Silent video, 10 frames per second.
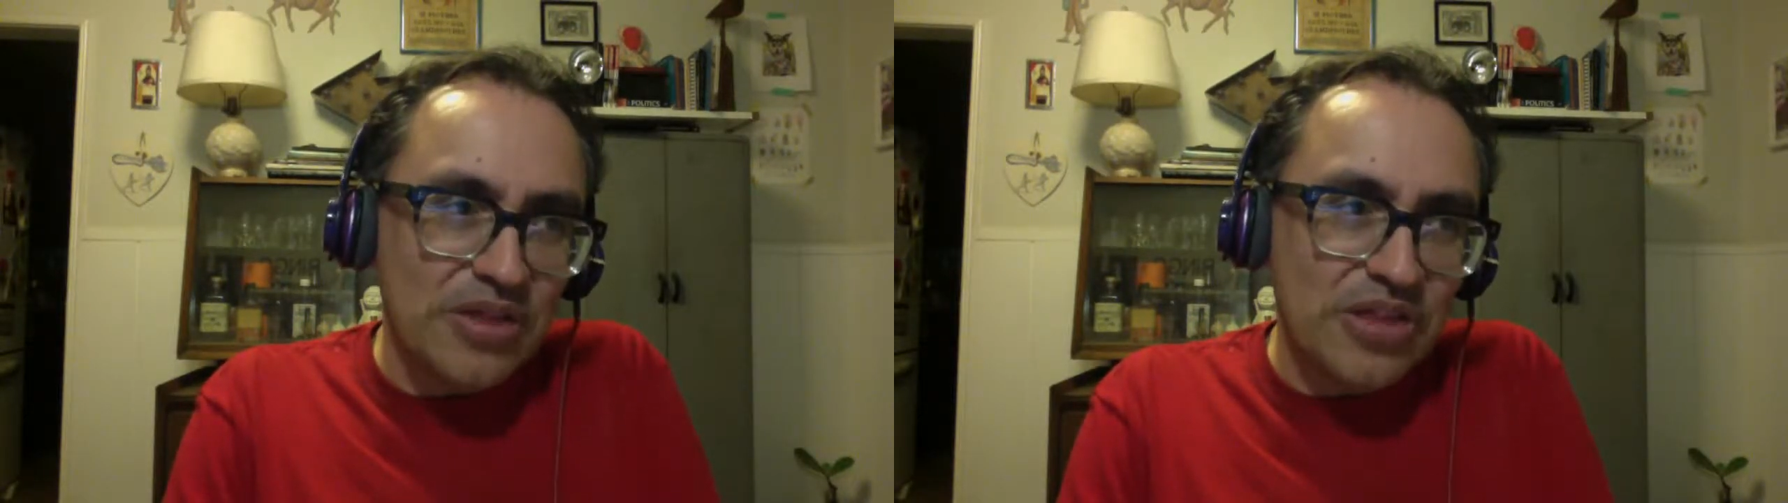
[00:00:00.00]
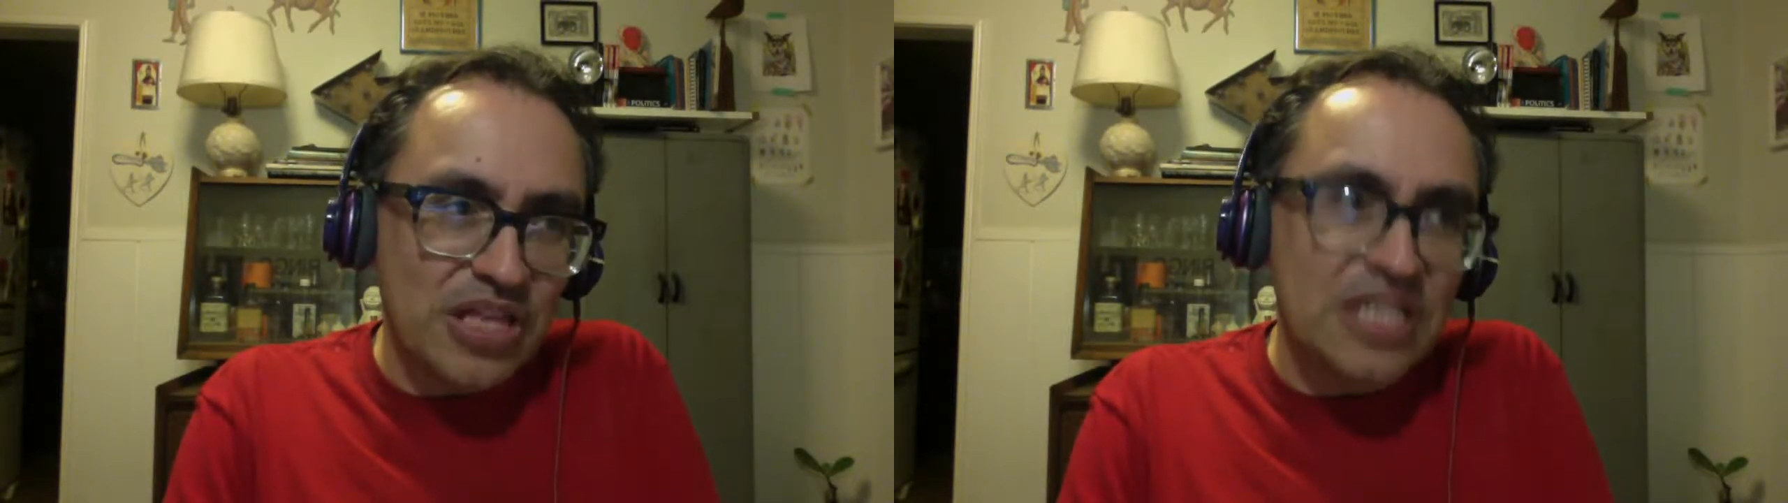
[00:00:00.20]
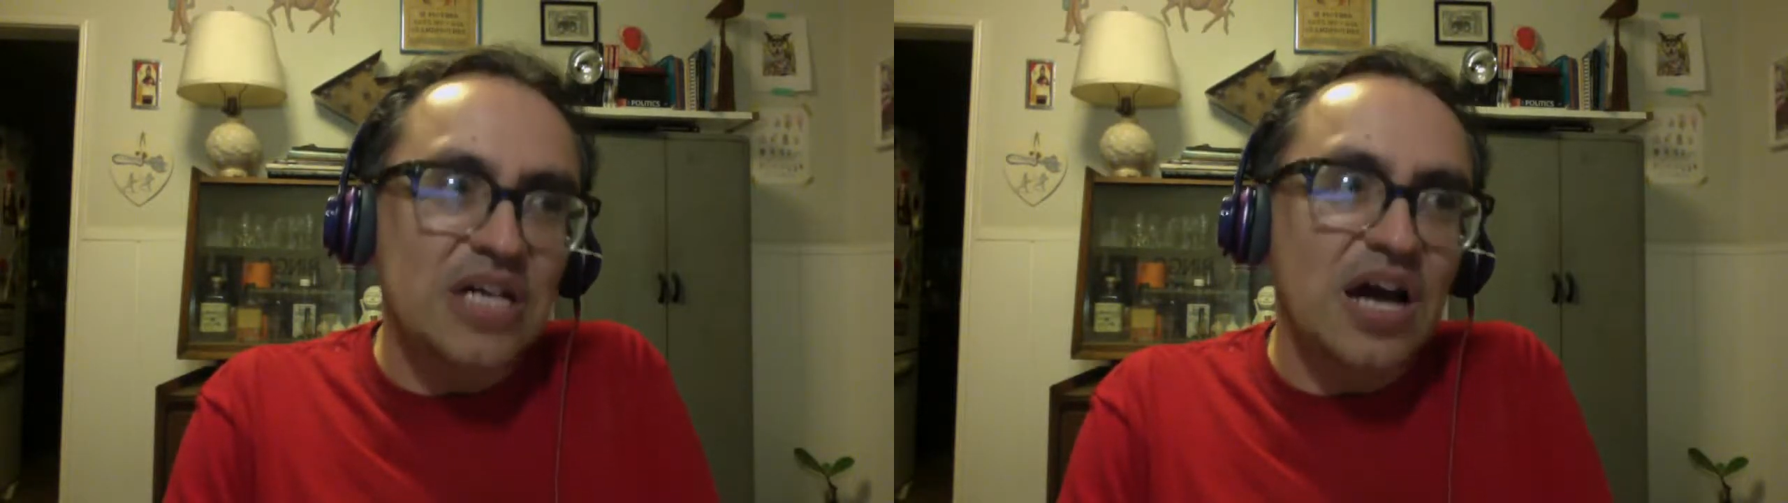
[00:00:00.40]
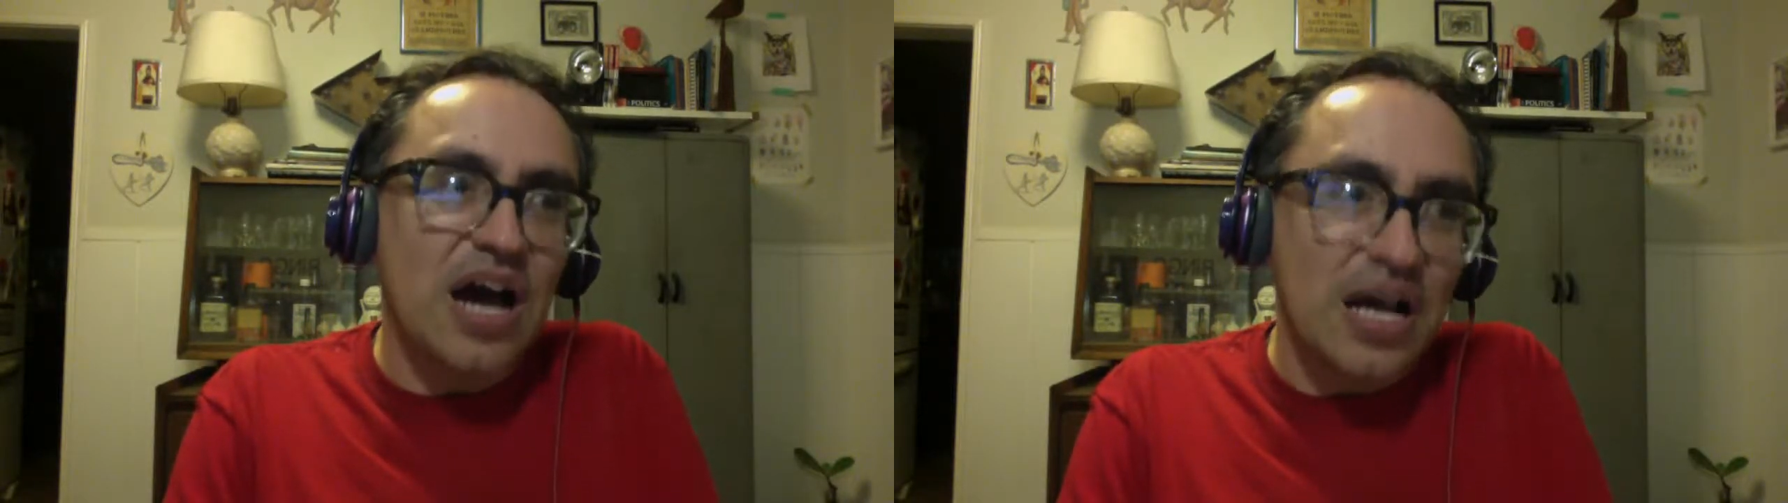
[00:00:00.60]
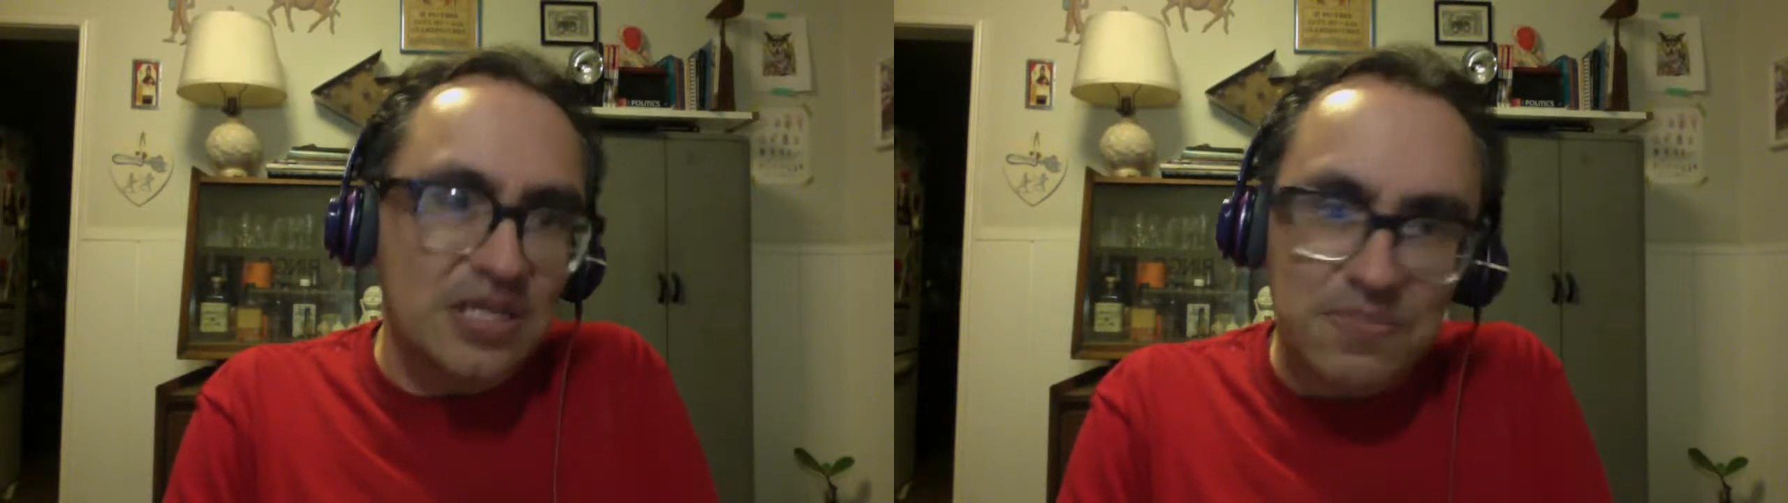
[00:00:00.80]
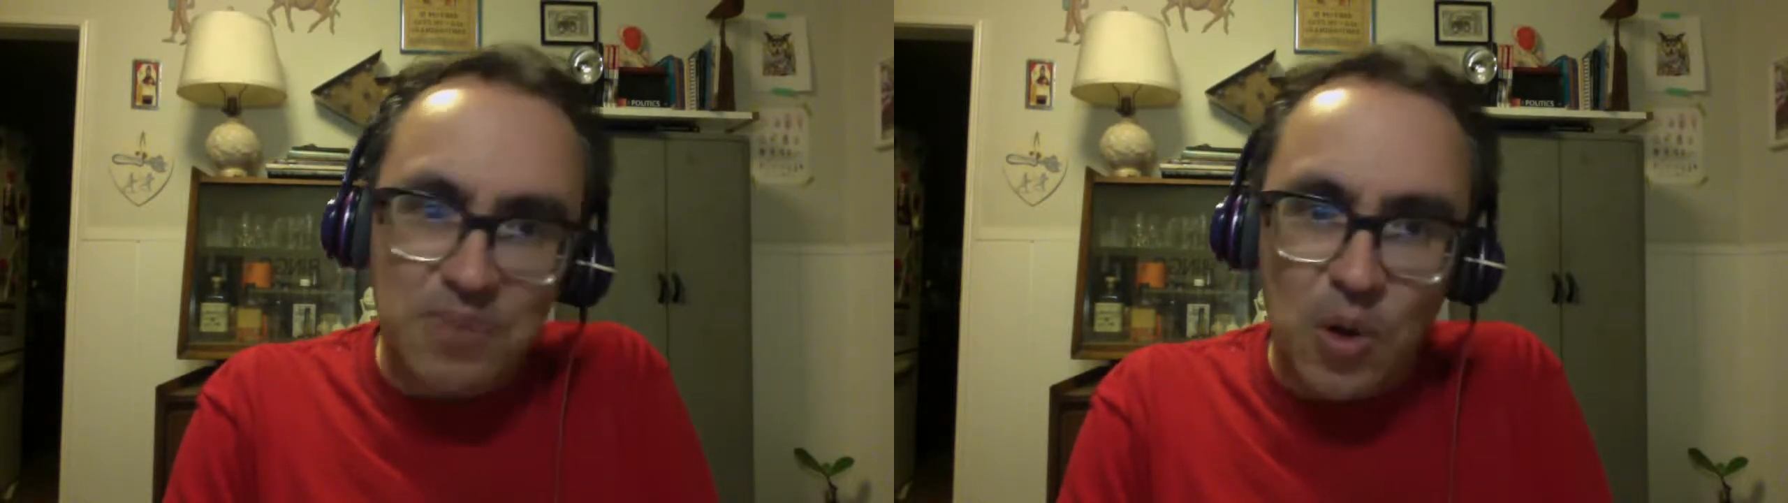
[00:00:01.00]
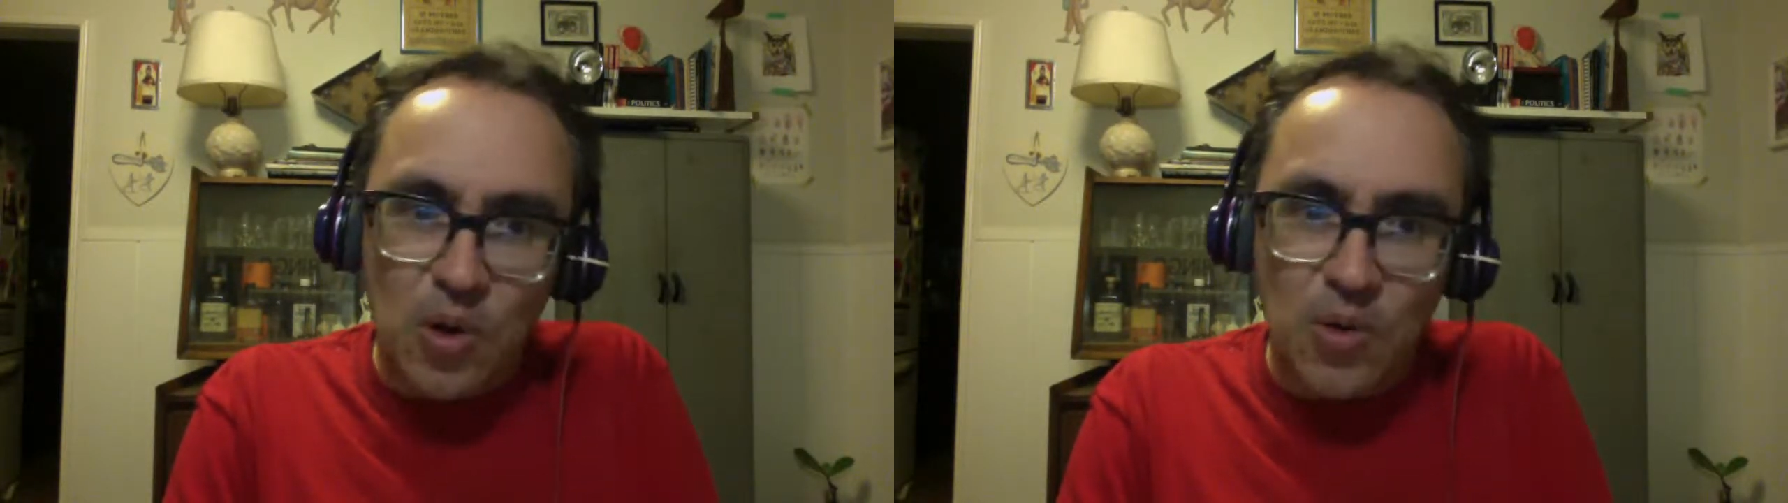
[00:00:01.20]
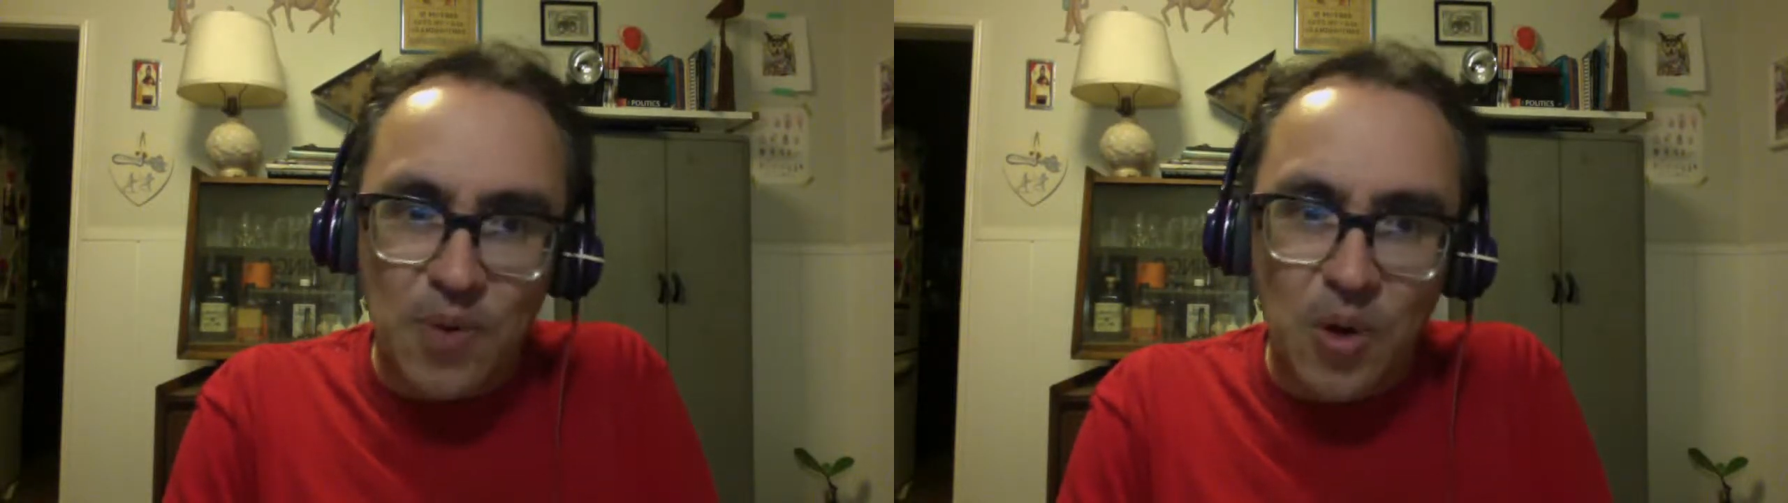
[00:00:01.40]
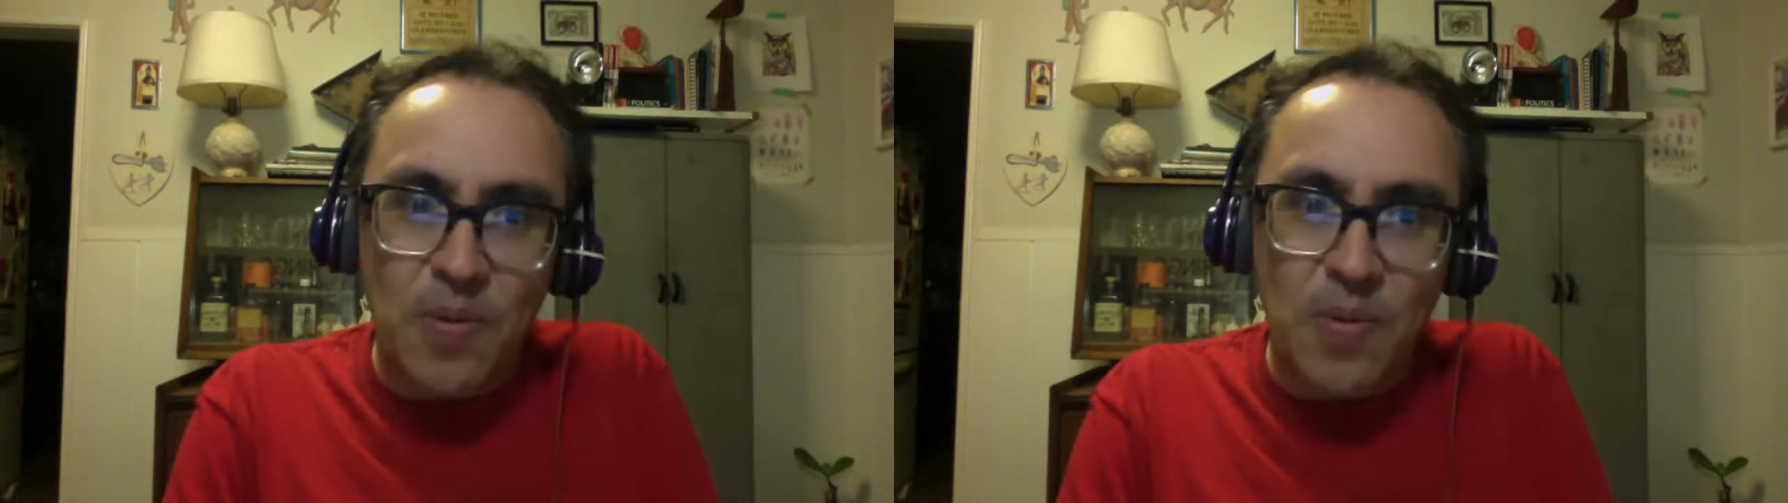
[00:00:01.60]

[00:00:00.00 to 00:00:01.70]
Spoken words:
did this awesome poem